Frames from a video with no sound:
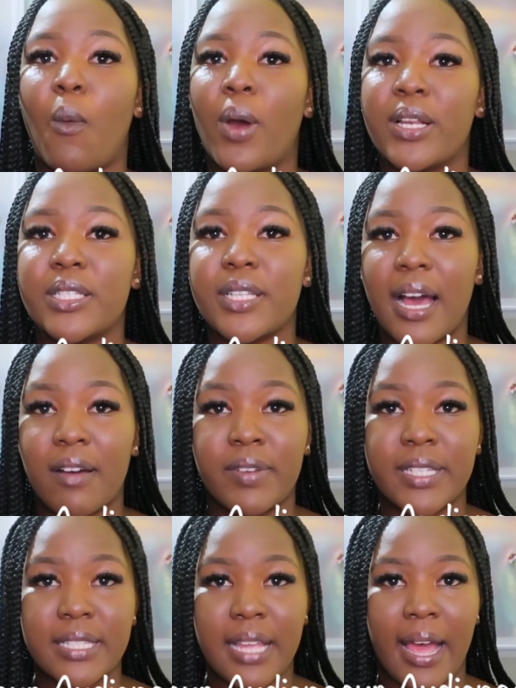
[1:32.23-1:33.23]
Once you
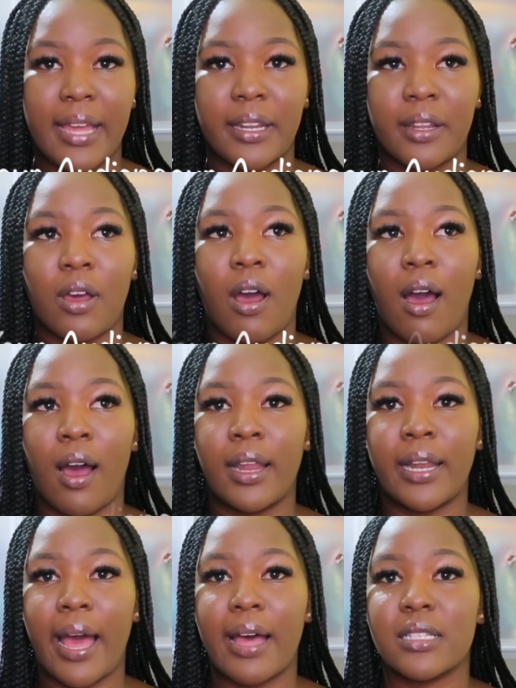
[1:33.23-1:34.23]
have decided
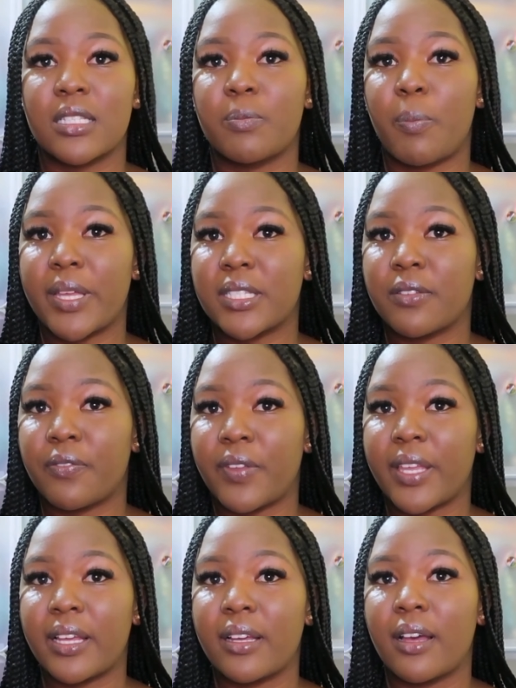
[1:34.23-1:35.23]
on a
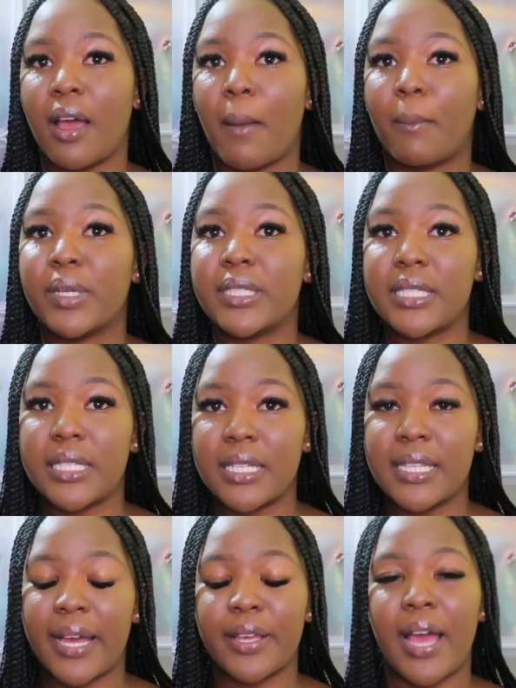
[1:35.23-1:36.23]
specific
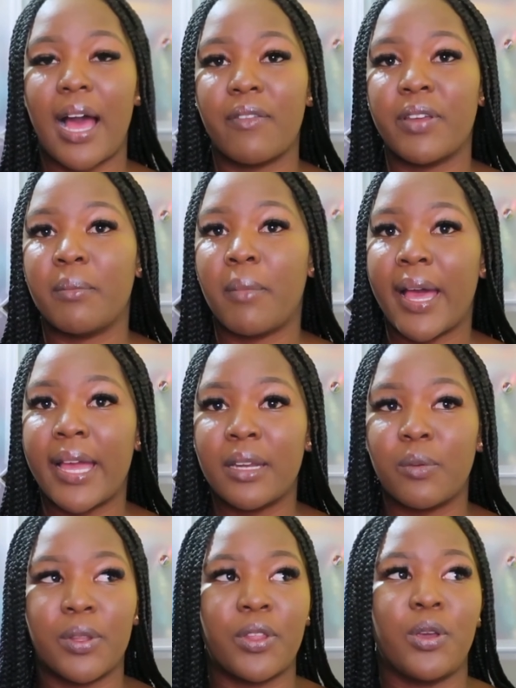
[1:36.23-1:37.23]
boutique that you have in
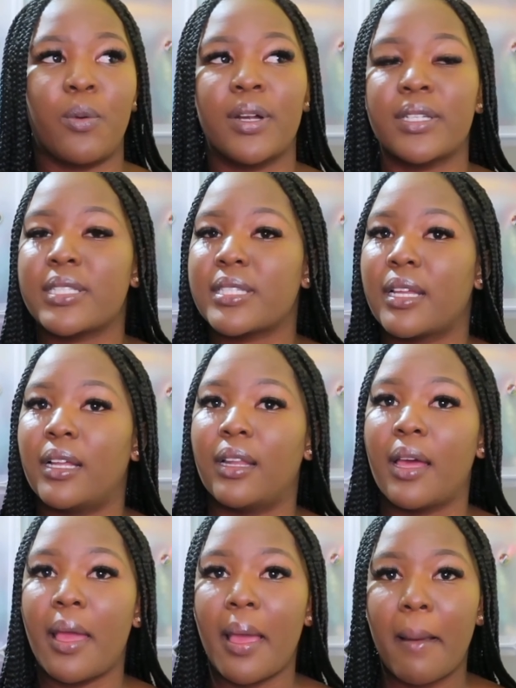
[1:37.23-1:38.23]
mind, whether you want to
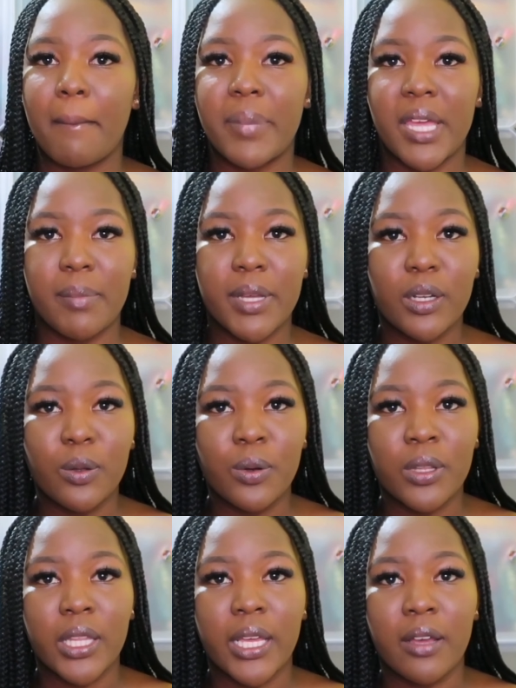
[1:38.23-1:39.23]
sell baby
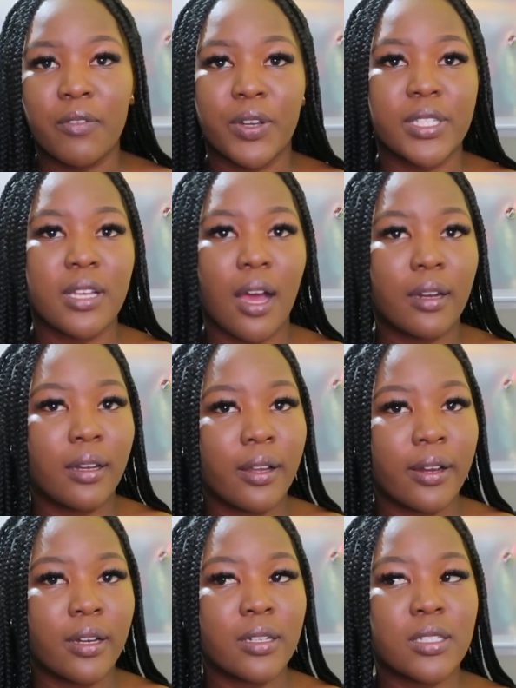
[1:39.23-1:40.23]
clothing for
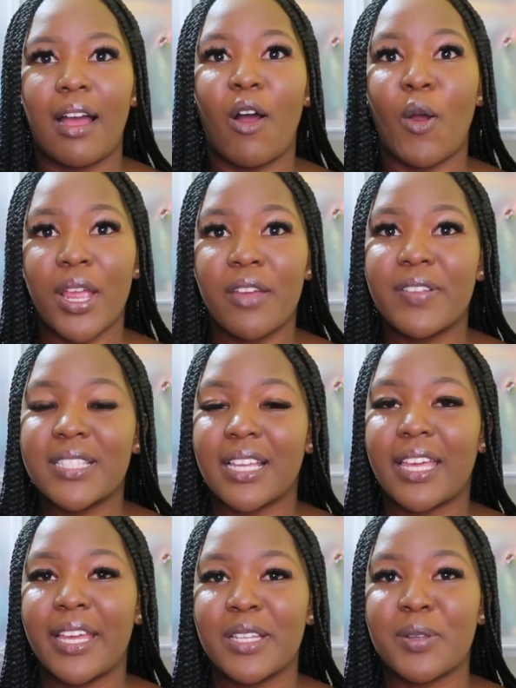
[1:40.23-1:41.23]
toddlers, or if it's
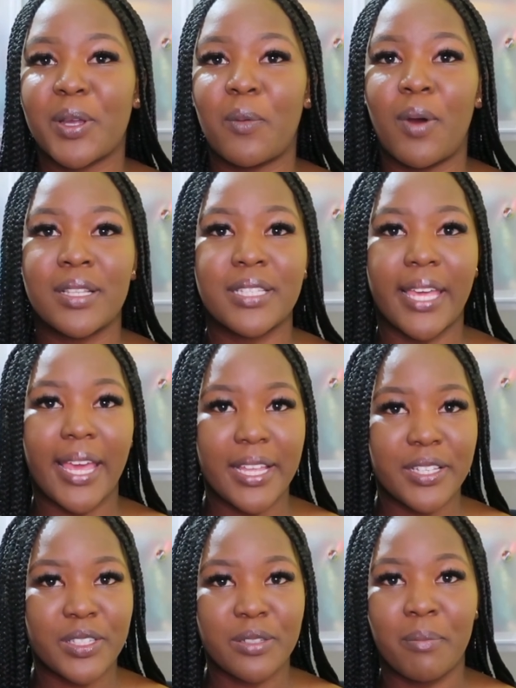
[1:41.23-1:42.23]
a case where you want to
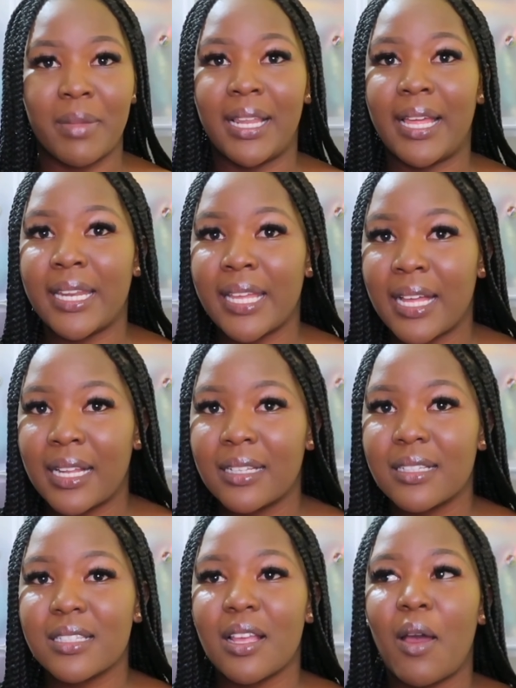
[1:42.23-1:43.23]
cater to
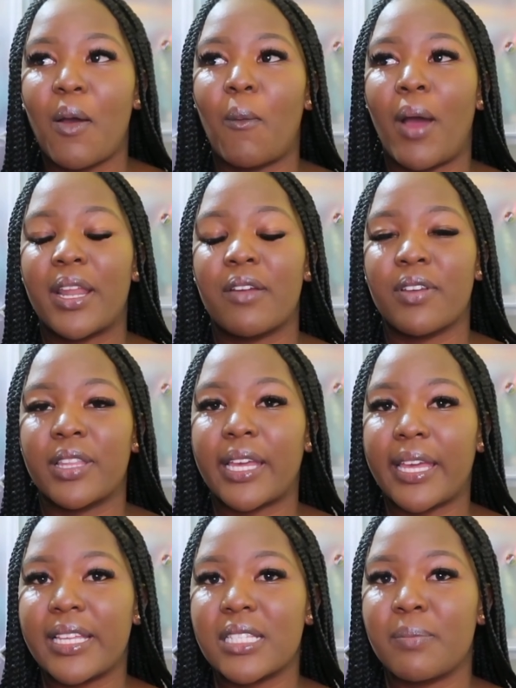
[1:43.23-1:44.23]
millennials, whatever the
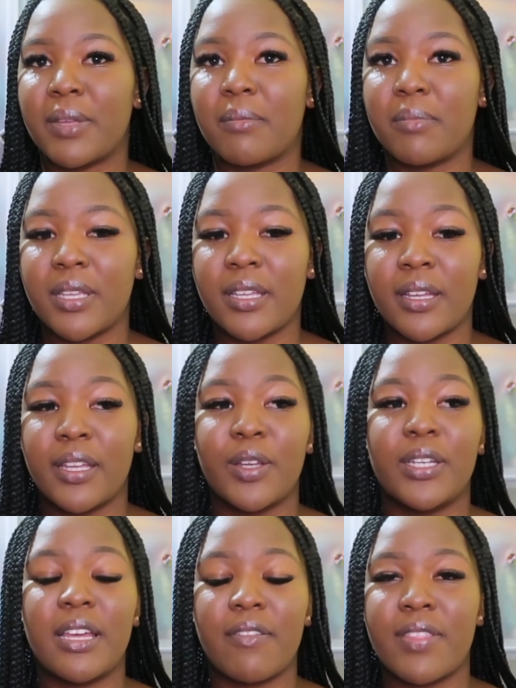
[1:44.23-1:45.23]
case may be,
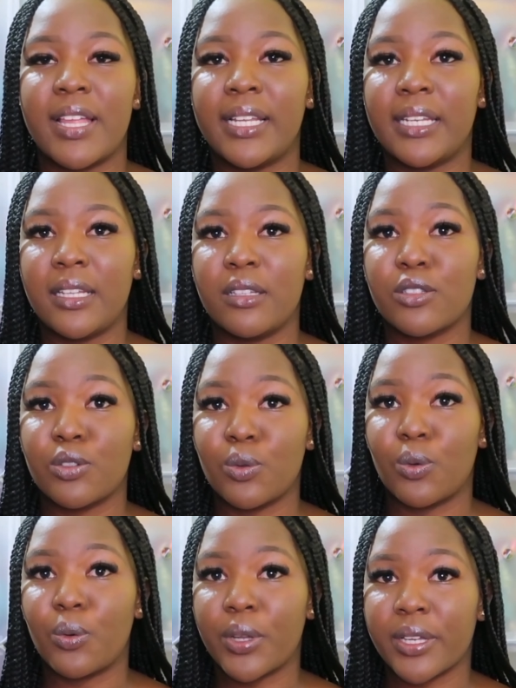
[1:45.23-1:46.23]
you definitely need to
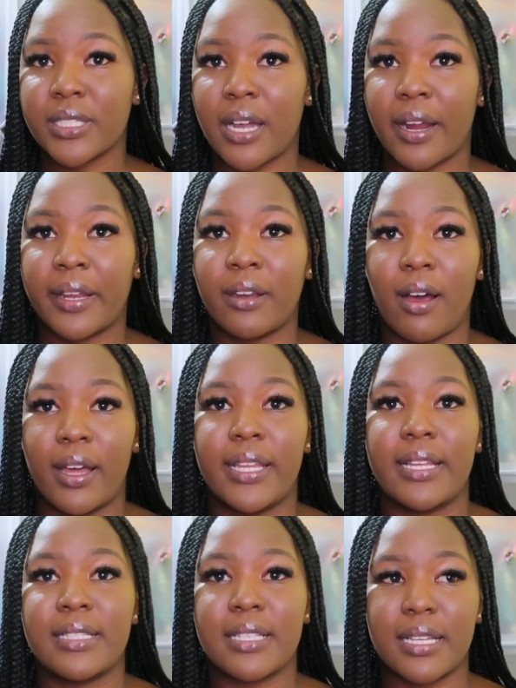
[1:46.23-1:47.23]
know who your target
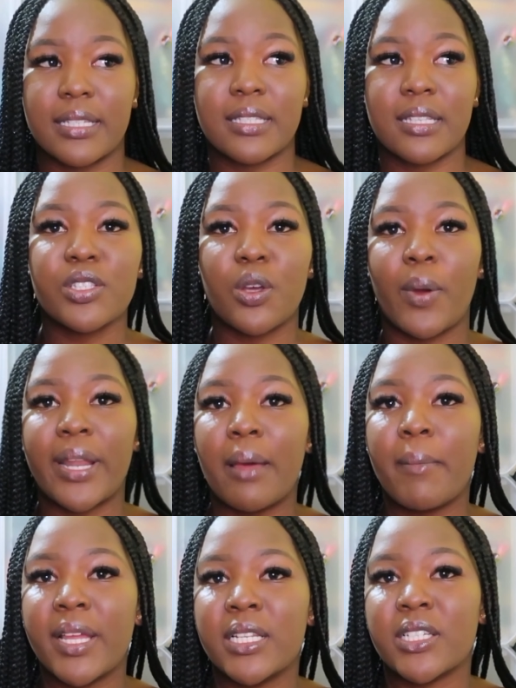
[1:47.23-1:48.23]
audience is. So when
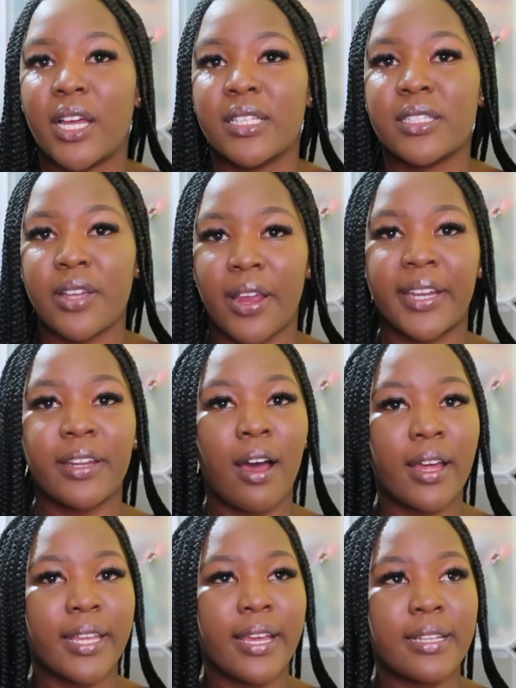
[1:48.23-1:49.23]
I mention target
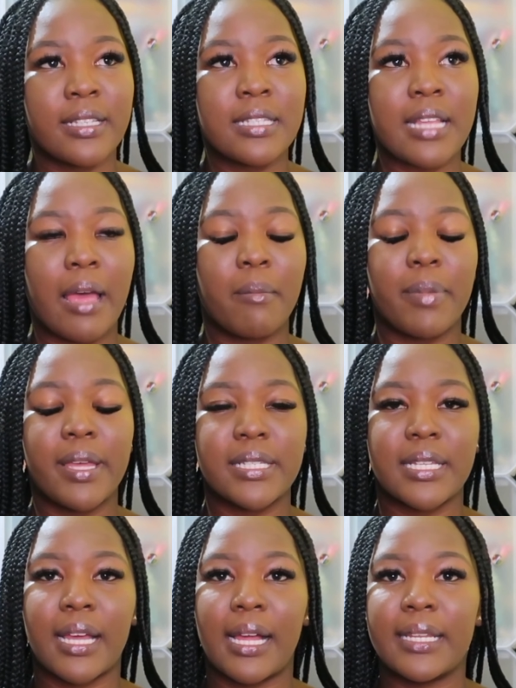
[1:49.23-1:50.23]
audience, I'm
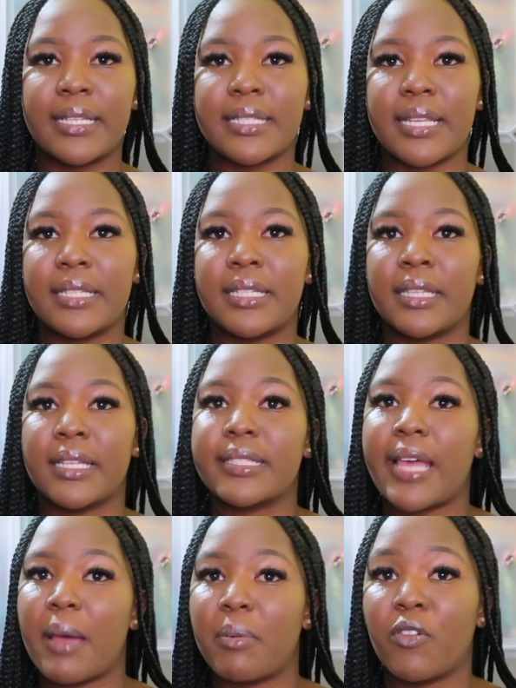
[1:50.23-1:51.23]
basically stating the
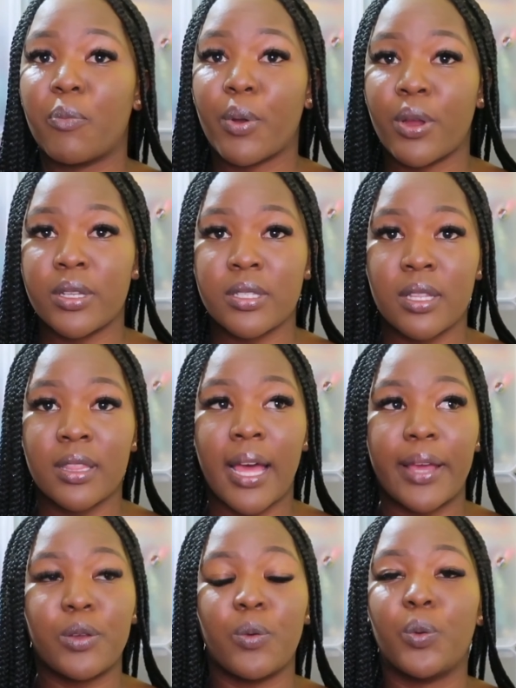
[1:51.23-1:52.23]
type of person
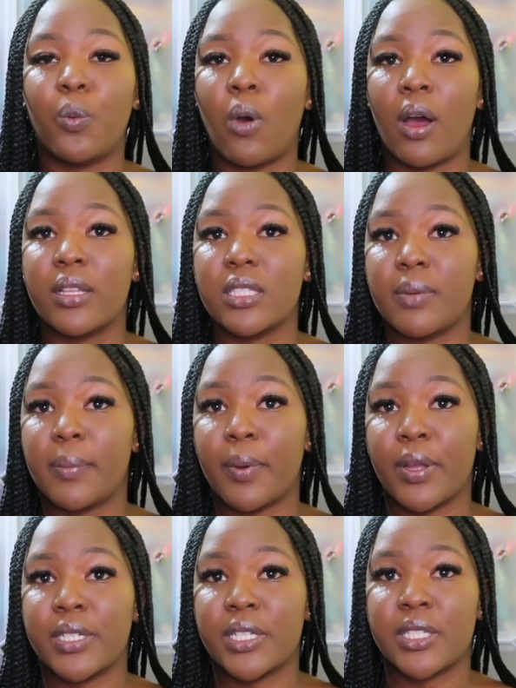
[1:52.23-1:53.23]
that you would want to be
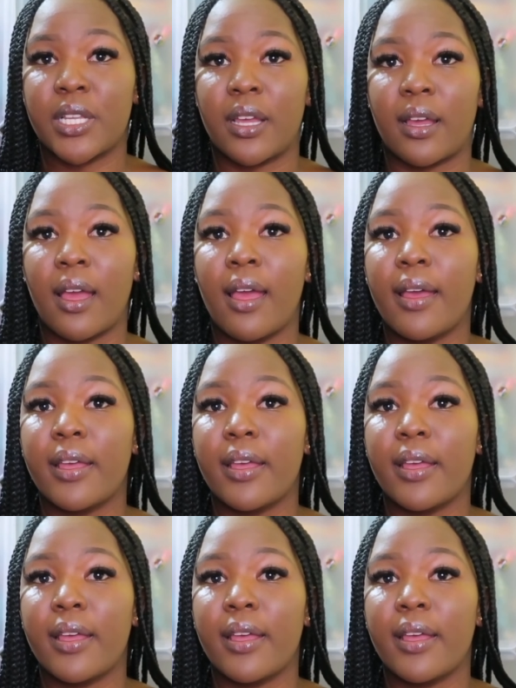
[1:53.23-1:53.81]
purchasing